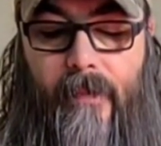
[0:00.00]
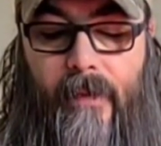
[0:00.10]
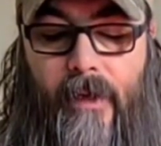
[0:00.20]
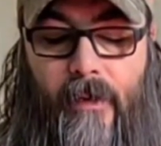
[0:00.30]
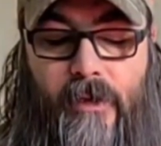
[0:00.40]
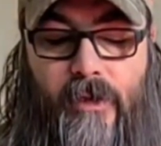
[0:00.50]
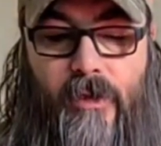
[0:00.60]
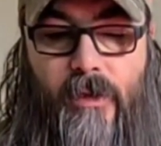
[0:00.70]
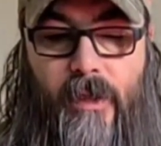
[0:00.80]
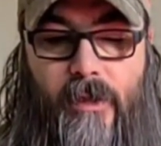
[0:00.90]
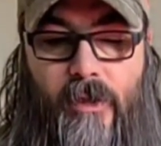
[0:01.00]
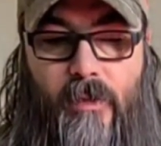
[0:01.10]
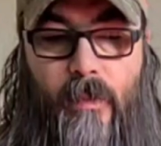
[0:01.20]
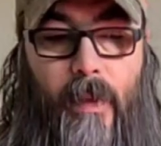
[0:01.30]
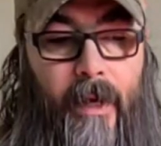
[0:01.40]
it's
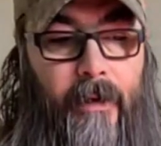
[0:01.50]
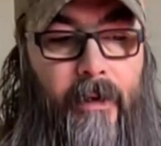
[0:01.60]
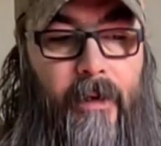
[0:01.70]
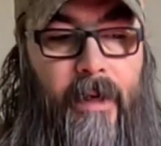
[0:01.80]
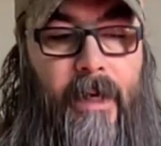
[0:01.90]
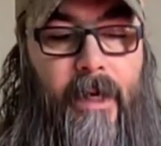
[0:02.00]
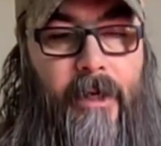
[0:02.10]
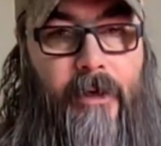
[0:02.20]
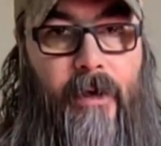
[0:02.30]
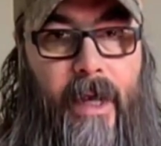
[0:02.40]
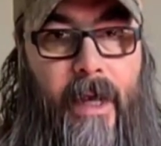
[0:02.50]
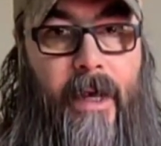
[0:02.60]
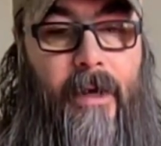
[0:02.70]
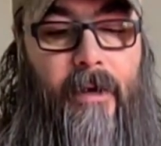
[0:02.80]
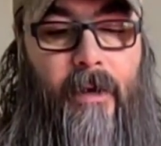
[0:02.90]
just better in your
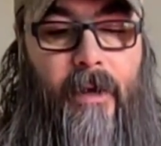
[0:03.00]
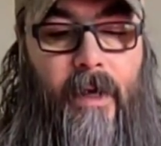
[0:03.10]
hand.